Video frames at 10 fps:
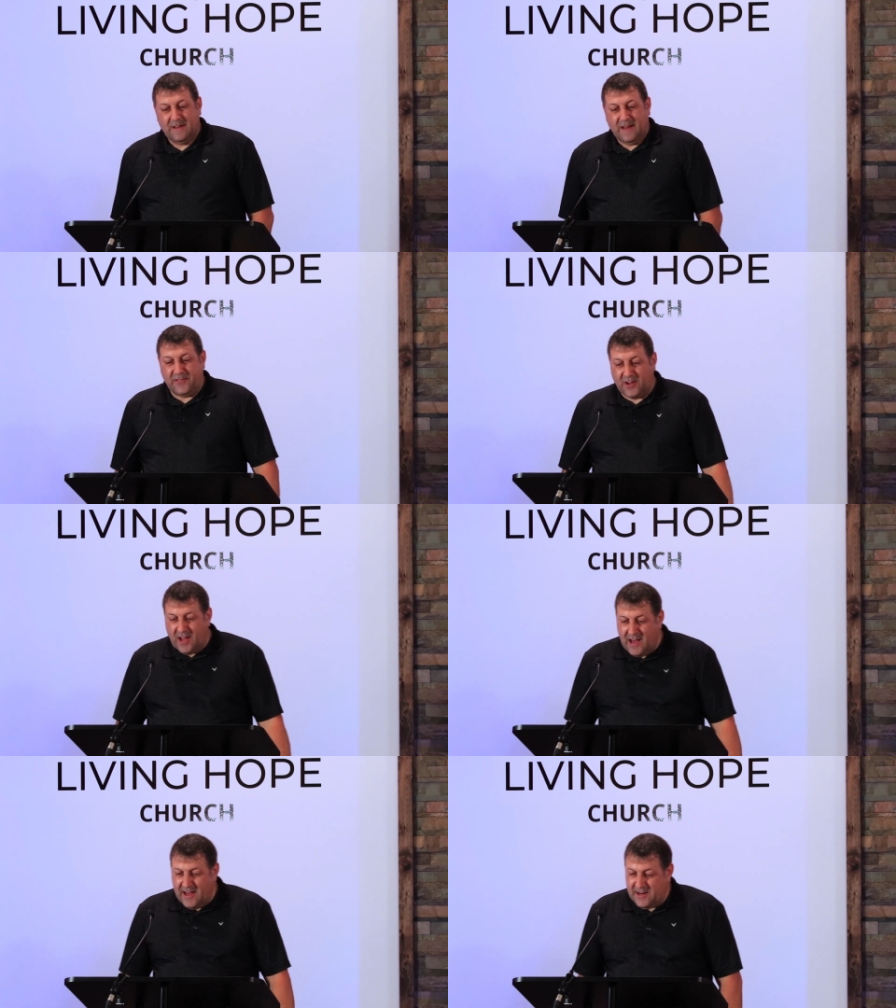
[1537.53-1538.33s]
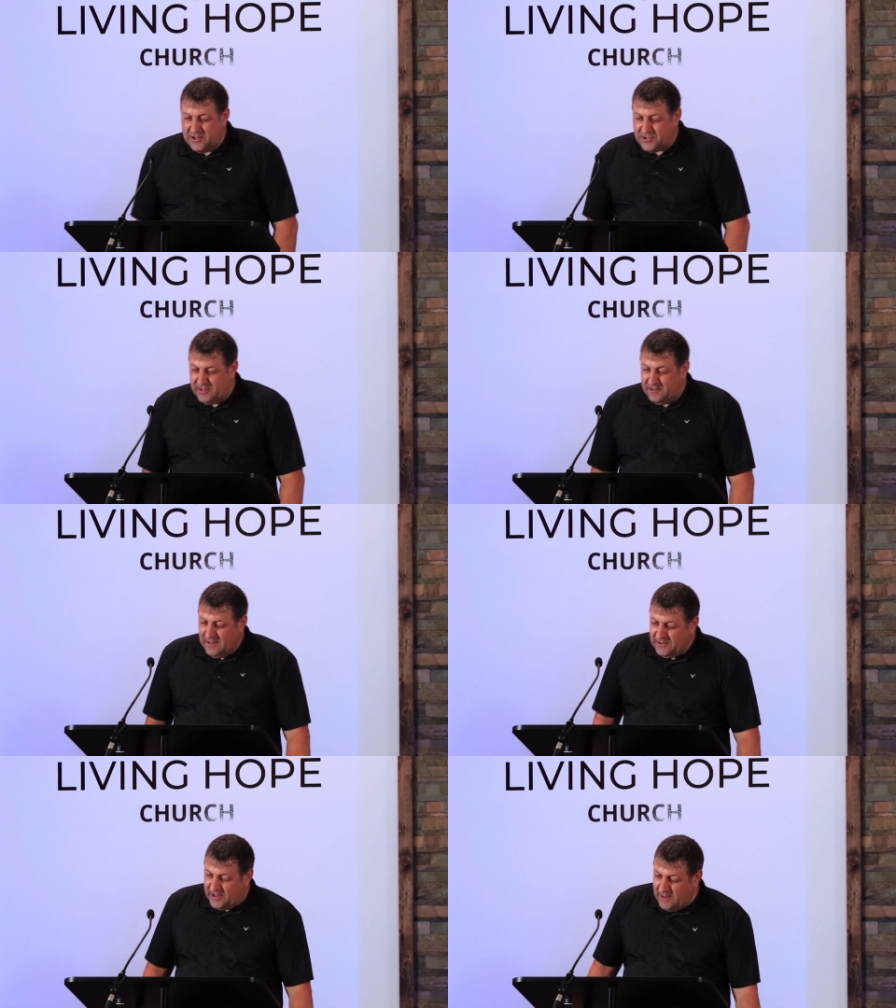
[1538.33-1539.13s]
and to guide us and
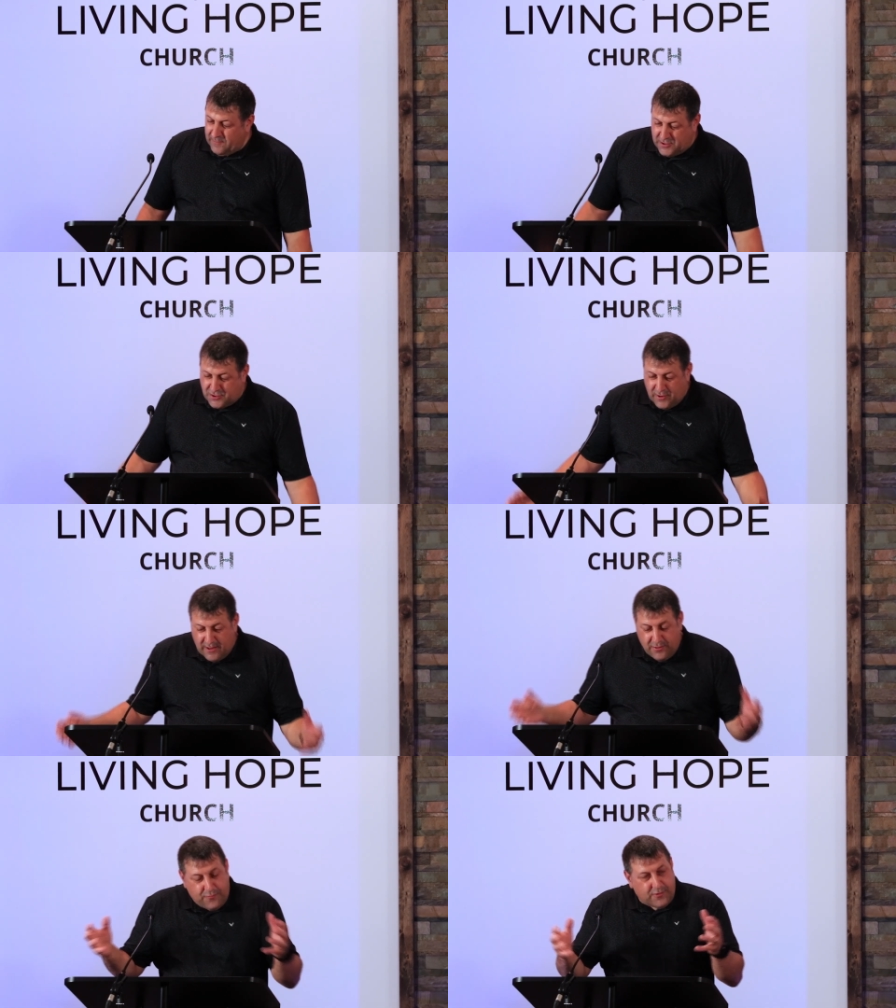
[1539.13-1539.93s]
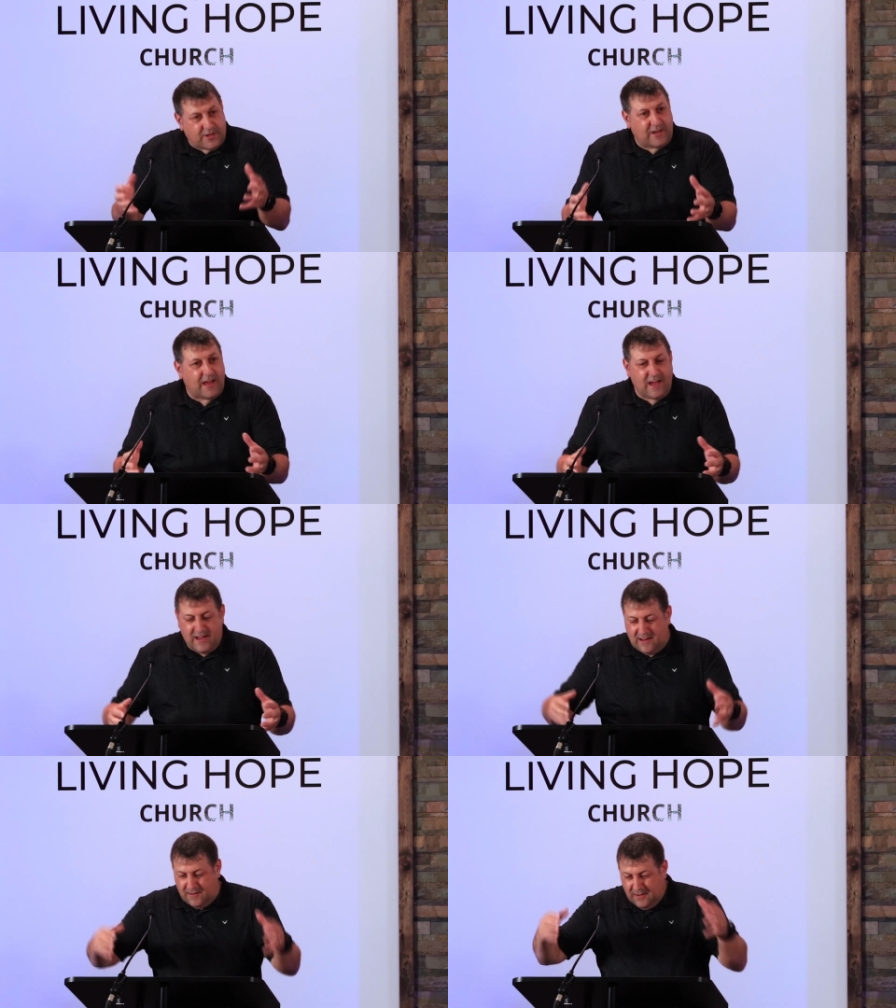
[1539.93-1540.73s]
to give us strength for
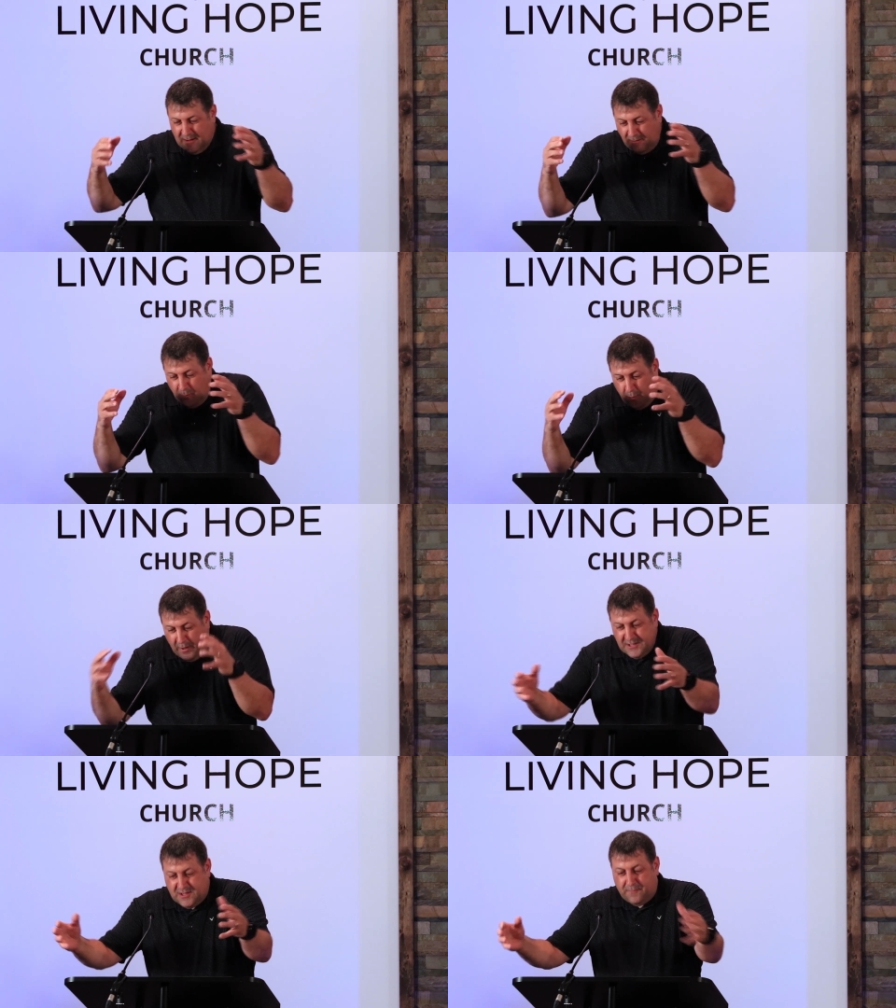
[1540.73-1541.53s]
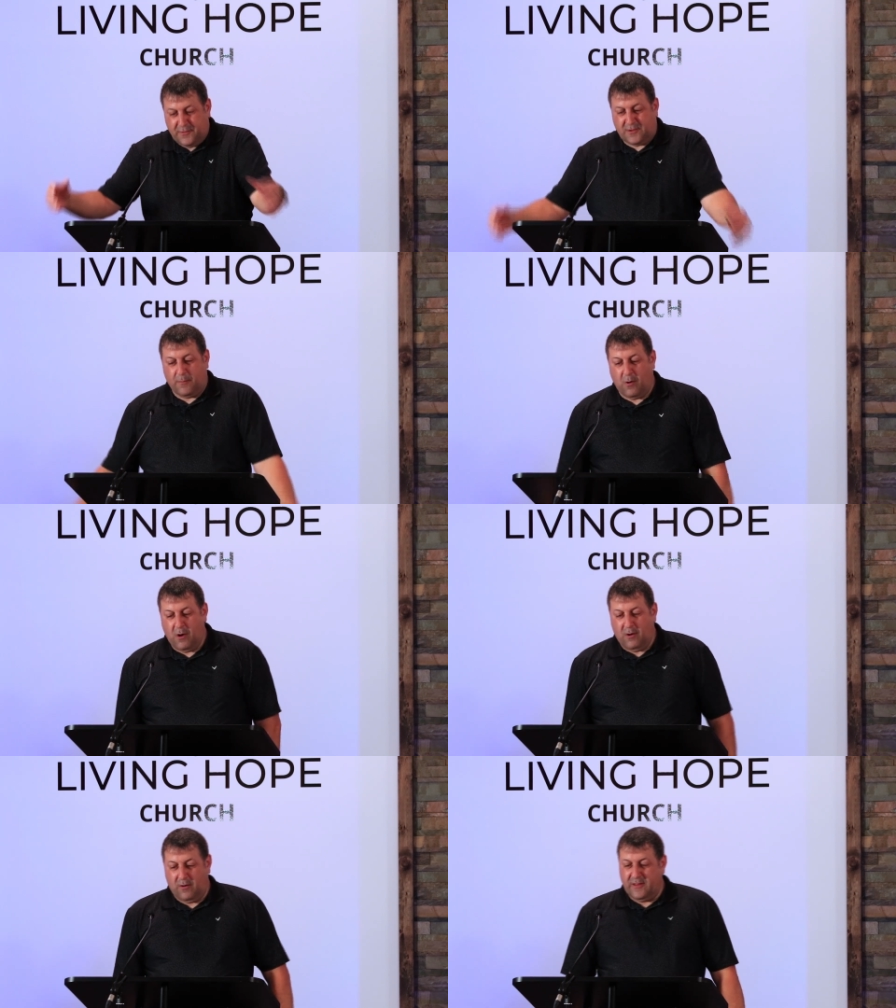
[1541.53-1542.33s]
today and wisdom for
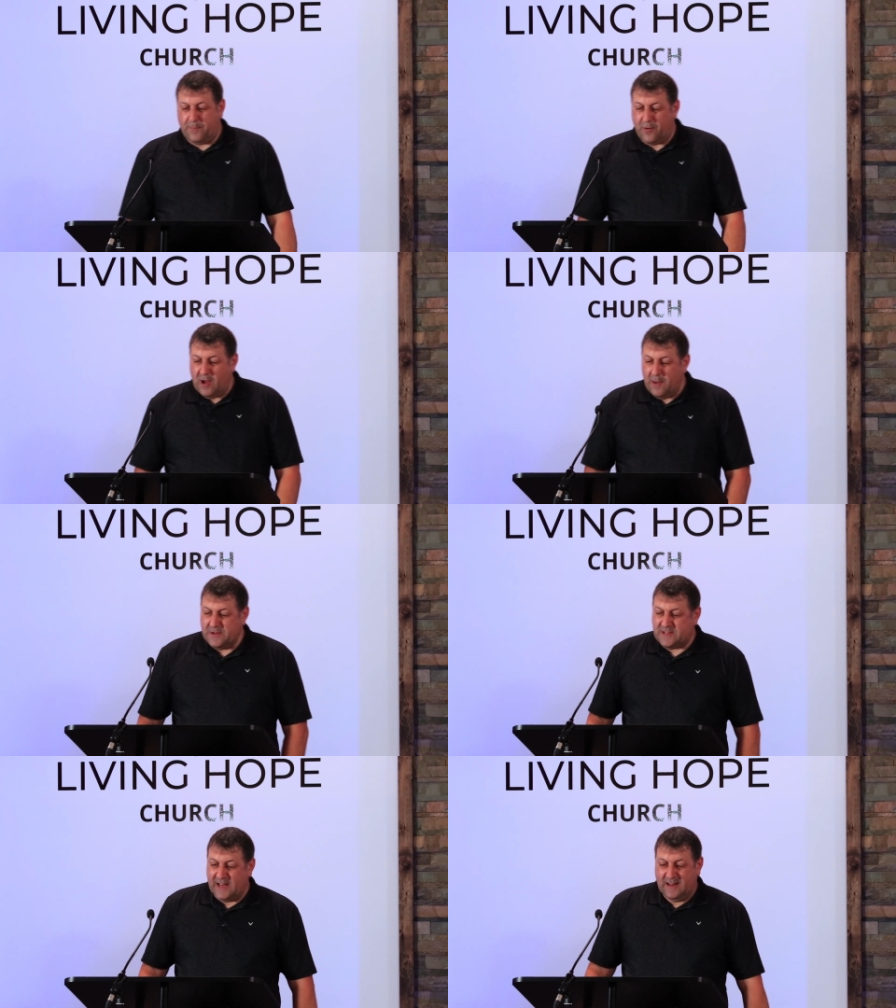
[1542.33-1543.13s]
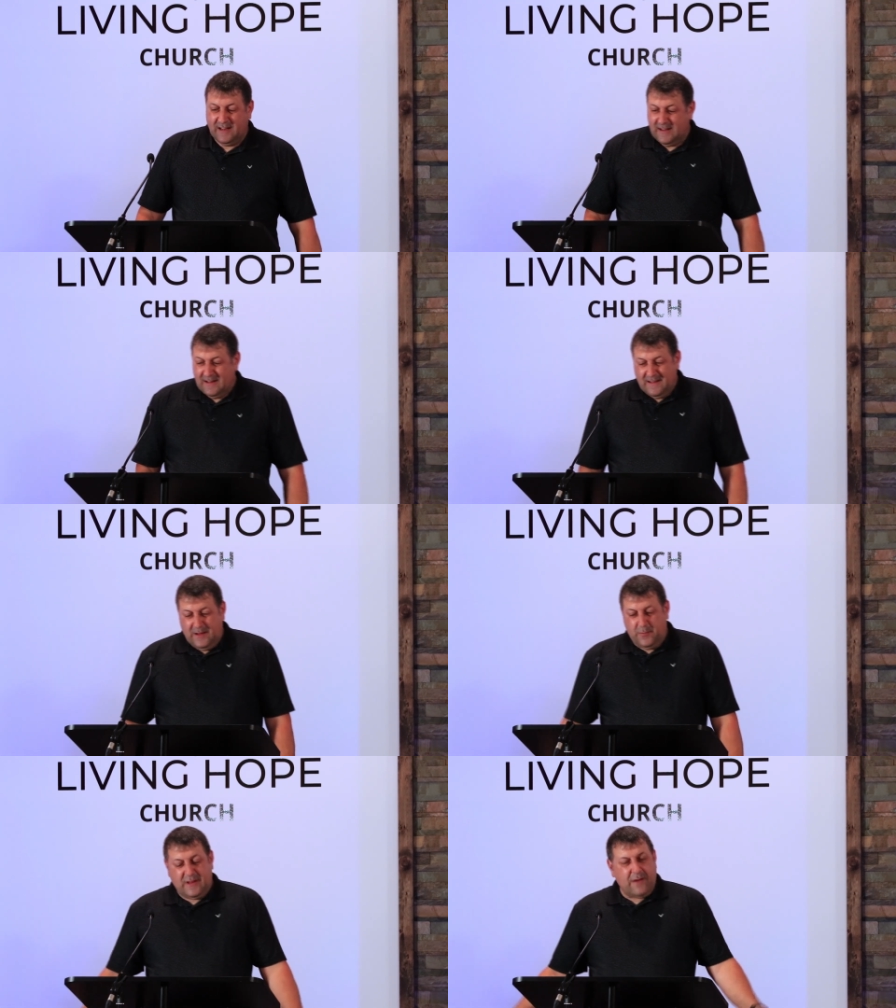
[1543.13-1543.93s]
tomorrow and the promise that
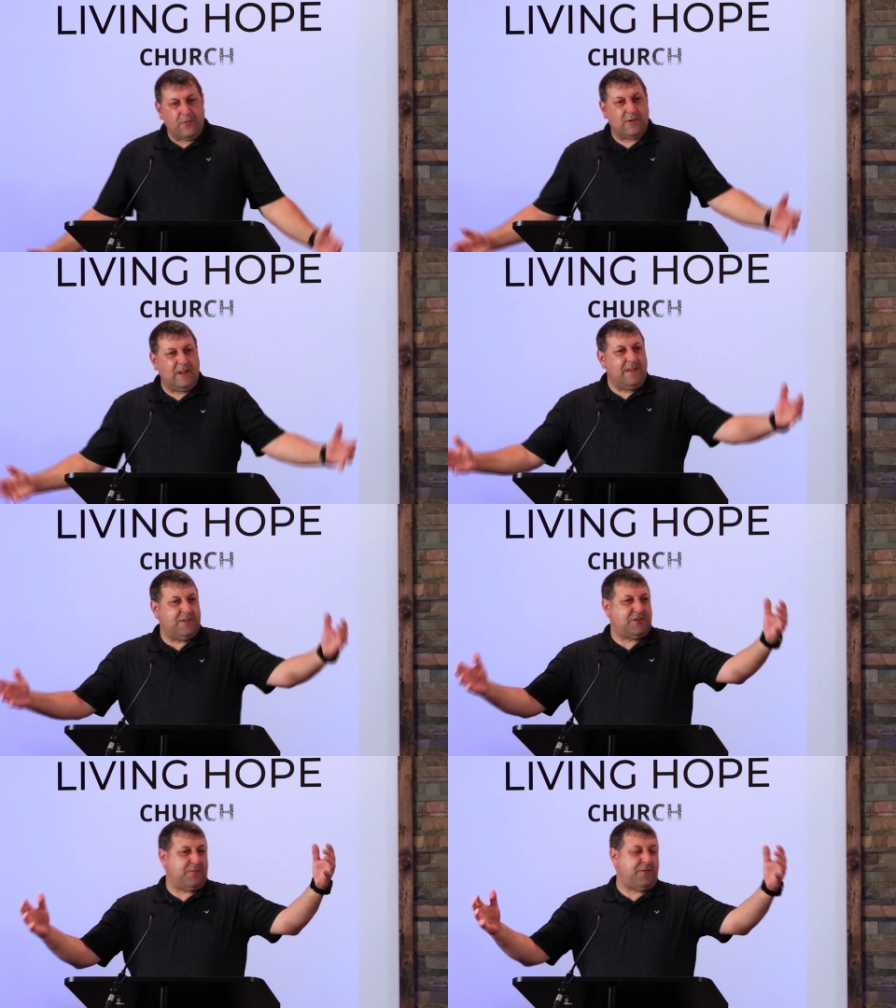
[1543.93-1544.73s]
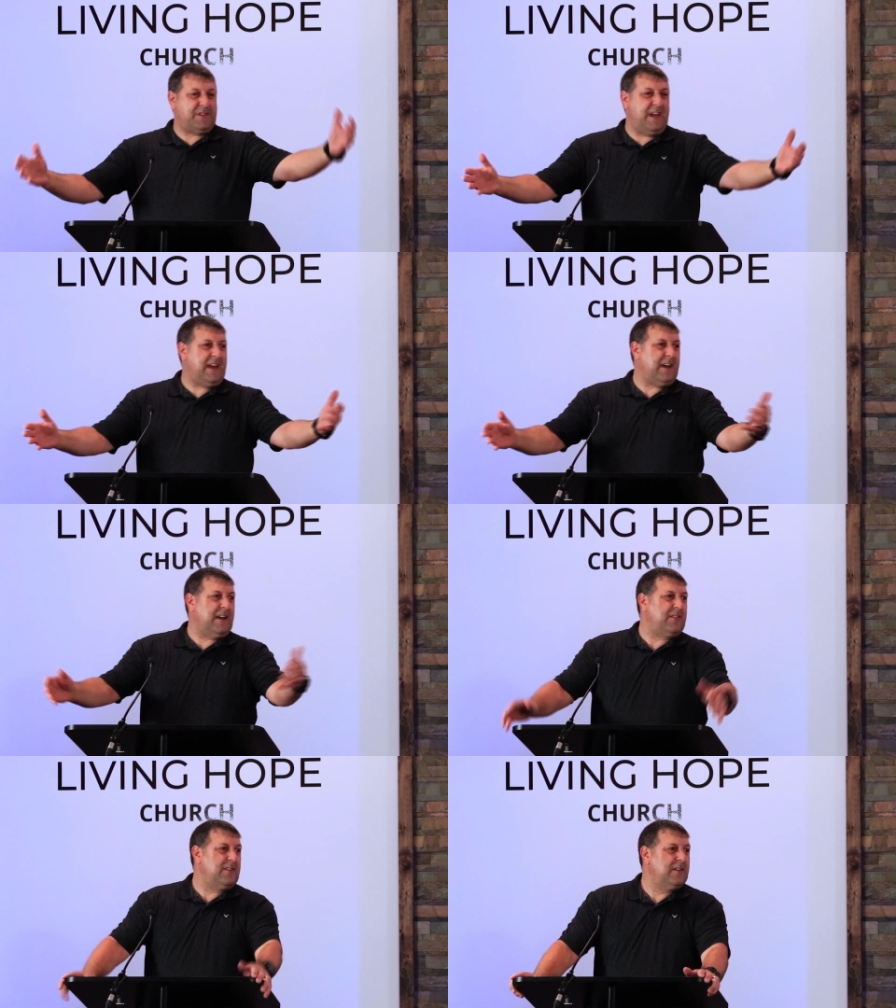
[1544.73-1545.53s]
he would never leave us or forsake
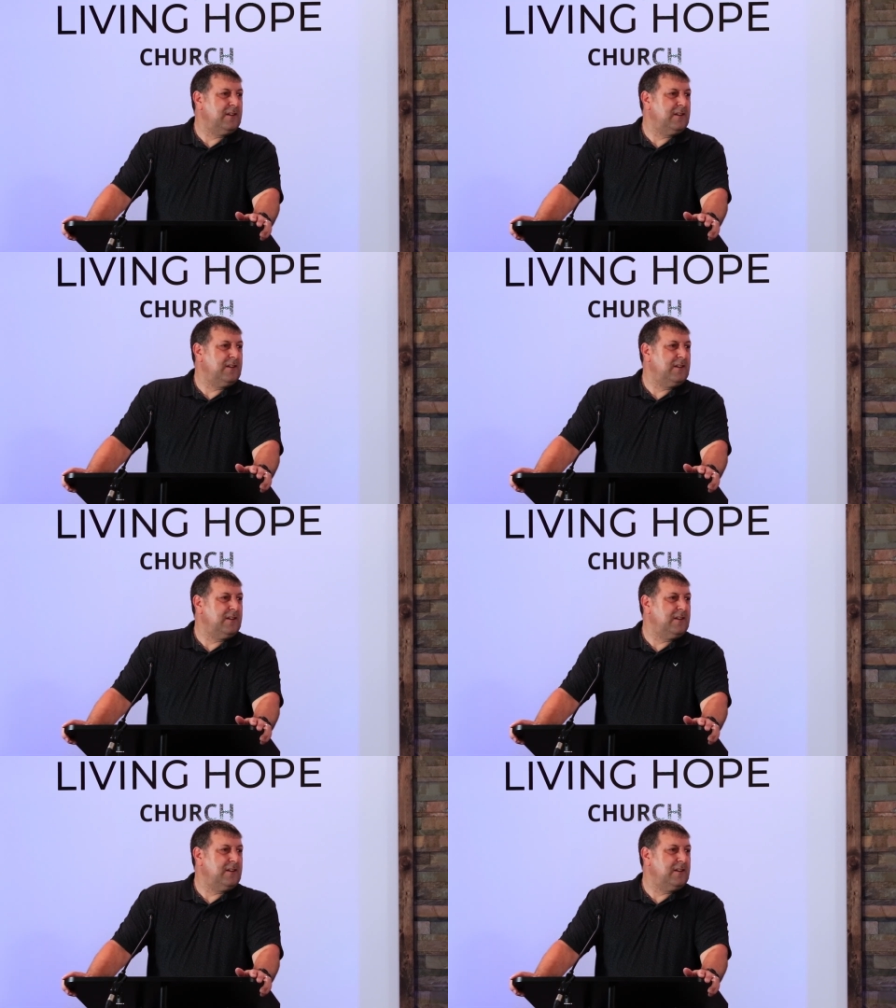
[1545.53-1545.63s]
us.